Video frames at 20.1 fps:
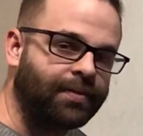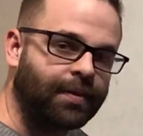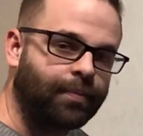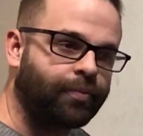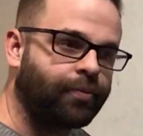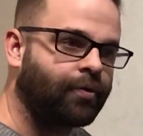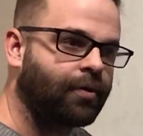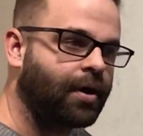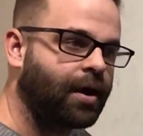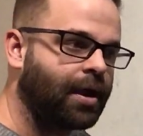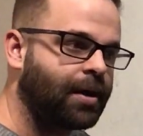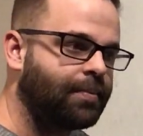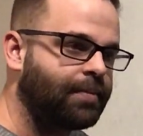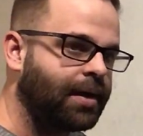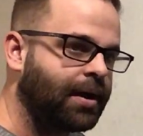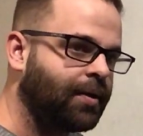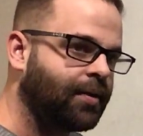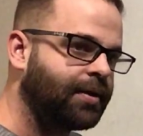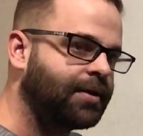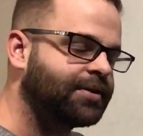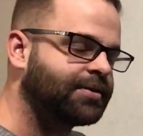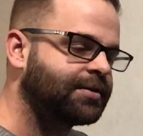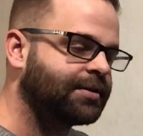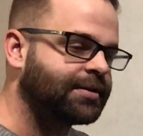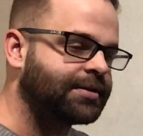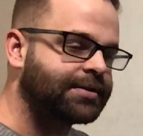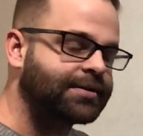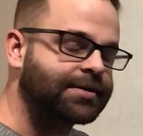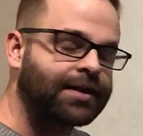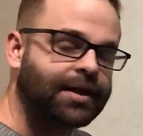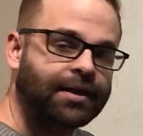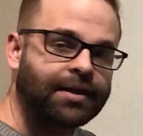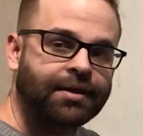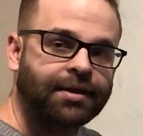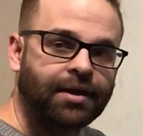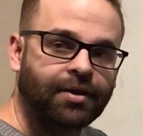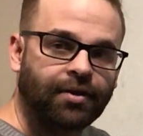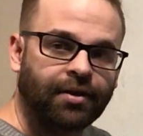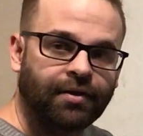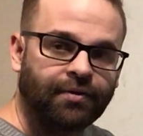the primary to the
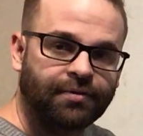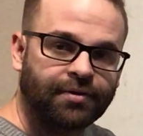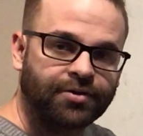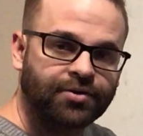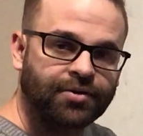secondary of the